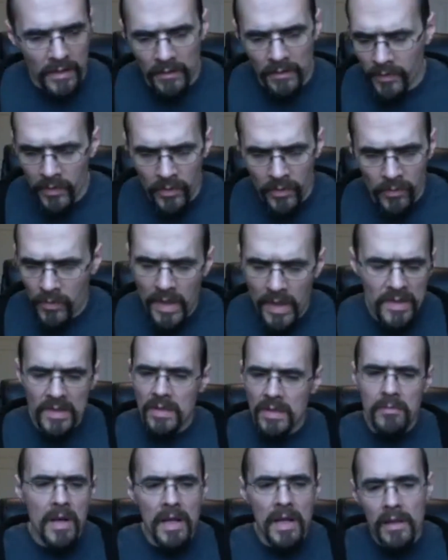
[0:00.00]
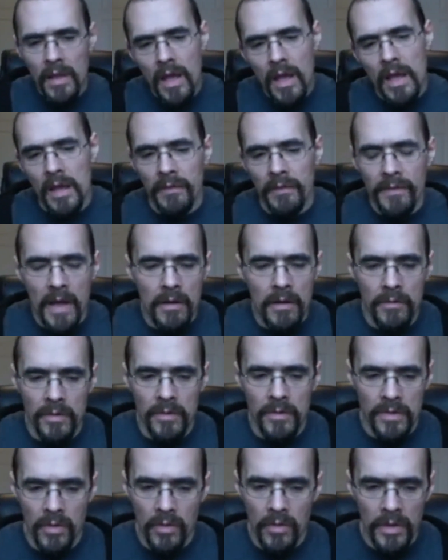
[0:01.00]
and that for the rest of my life I
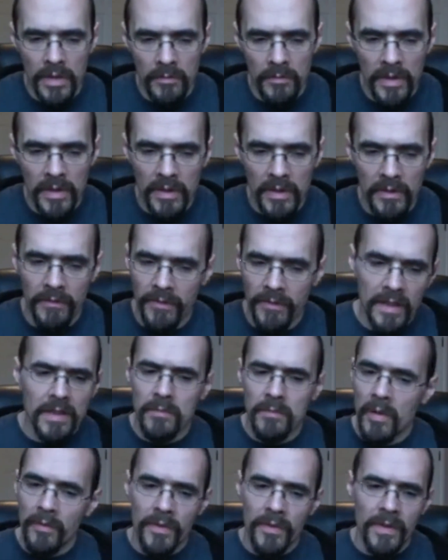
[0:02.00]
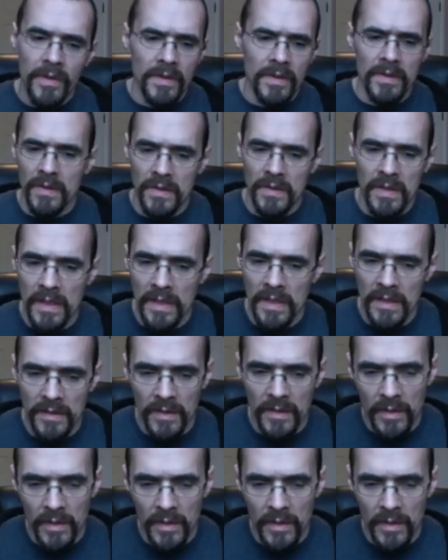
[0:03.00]
was going to be a victim of this disease,